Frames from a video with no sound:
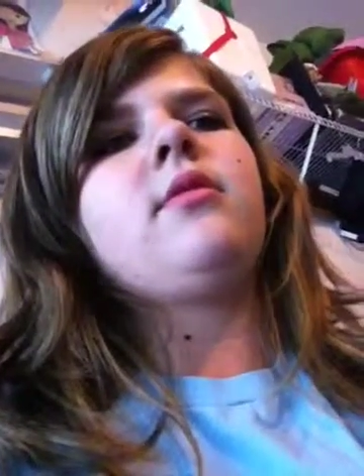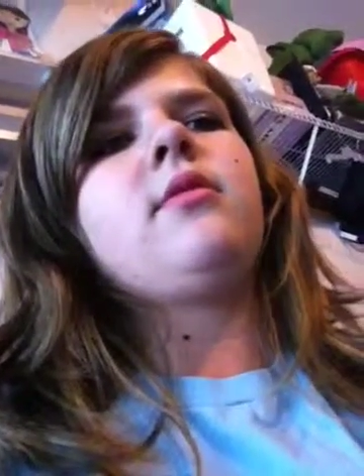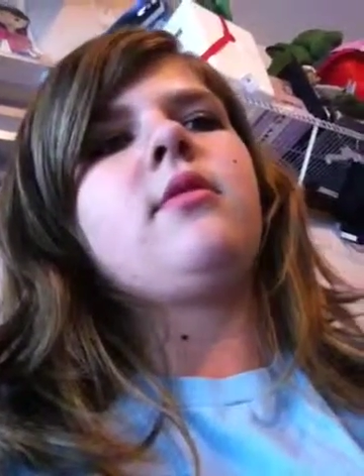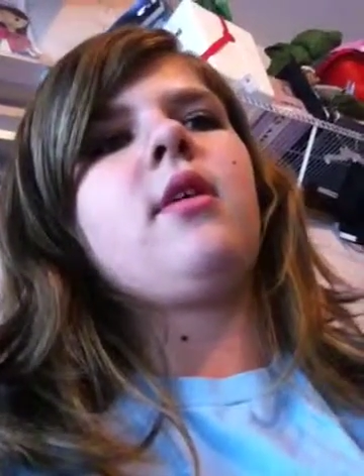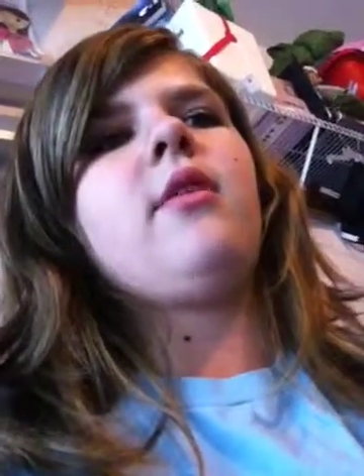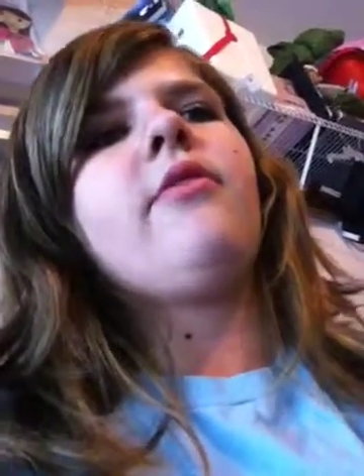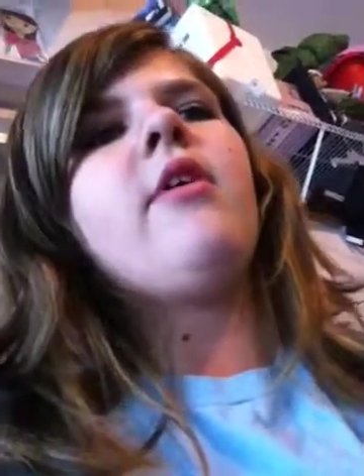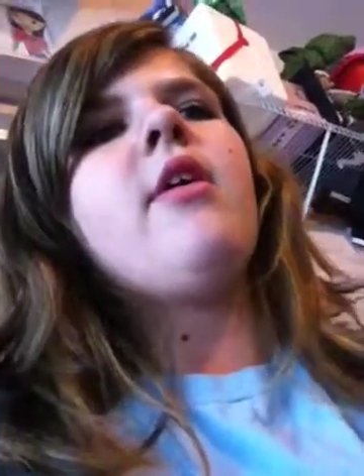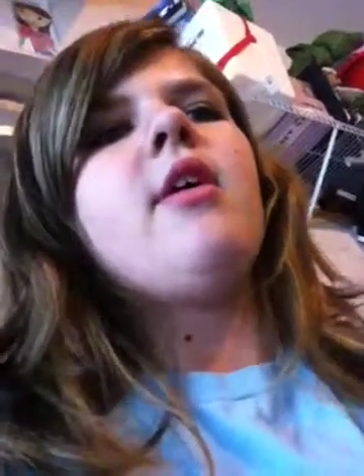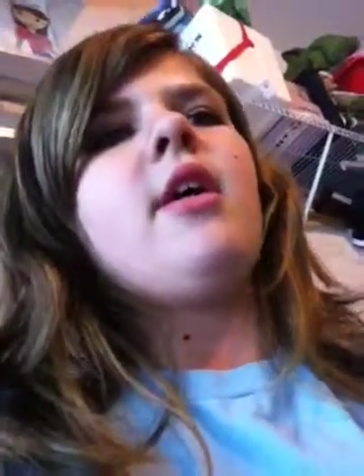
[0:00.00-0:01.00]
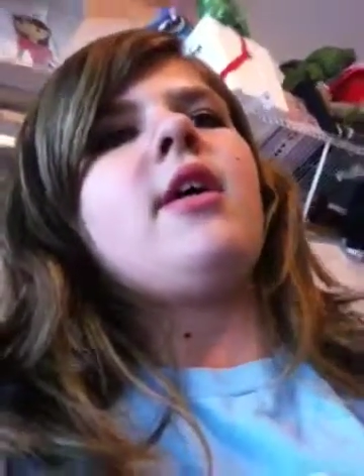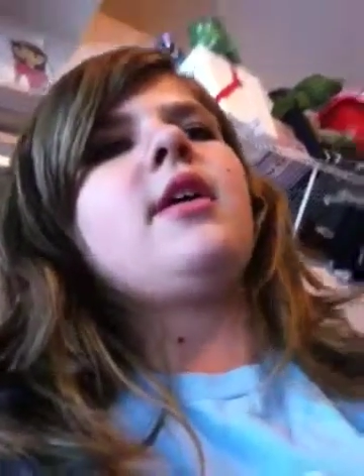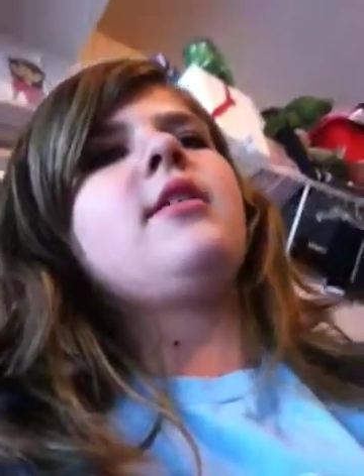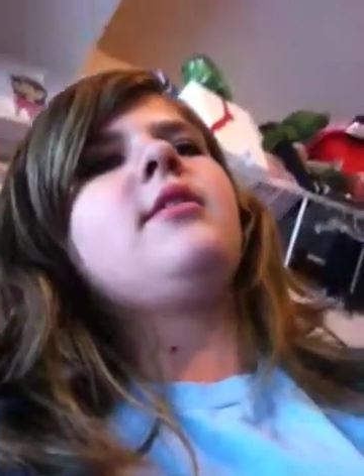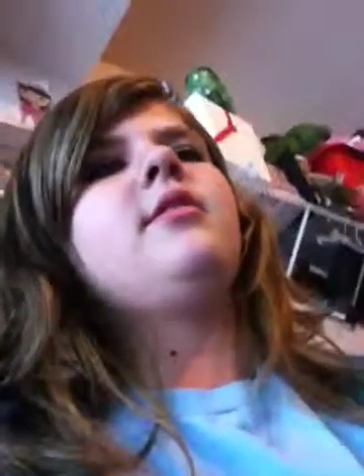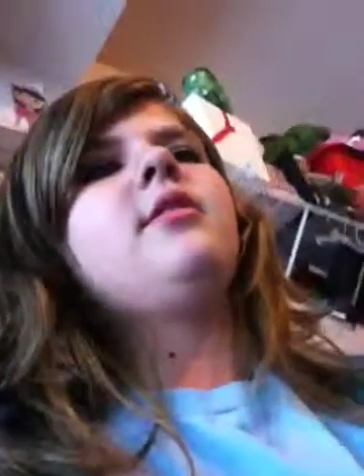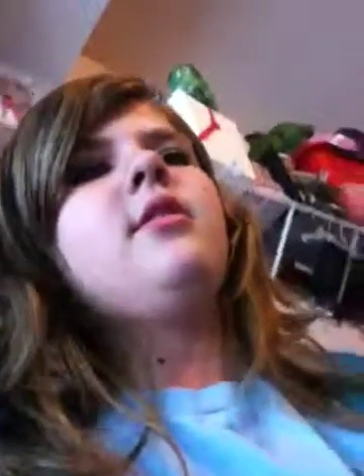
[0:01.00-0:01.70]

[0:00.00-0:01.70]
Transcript: stuff, and,